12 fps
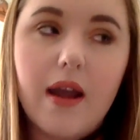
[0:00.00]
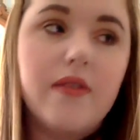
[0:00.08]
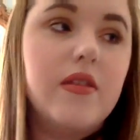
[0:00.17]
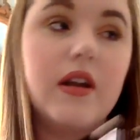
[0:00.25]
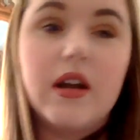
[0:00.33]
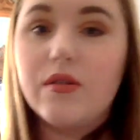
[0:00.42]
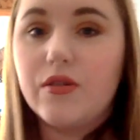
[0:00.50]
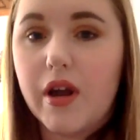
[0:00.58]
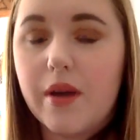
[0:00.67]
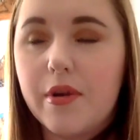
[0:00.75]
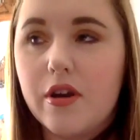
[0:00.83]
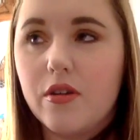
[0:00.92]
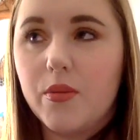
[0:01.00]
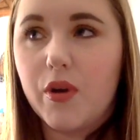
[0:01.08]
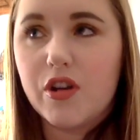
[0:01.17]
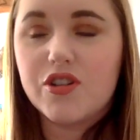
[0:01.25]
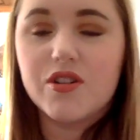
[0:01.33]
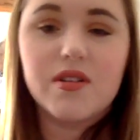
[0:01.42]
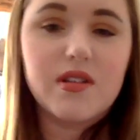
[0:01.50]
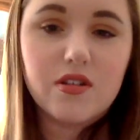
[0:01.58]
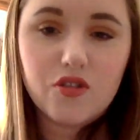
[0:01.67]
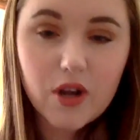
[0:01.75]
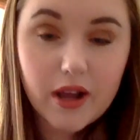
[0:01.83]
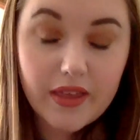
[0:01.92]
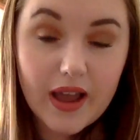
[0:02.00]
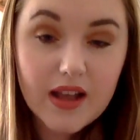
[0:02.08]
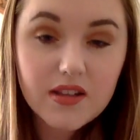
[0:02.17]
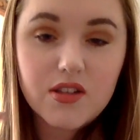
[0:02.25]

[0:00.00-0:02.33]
and then I would grab other brushes and try that.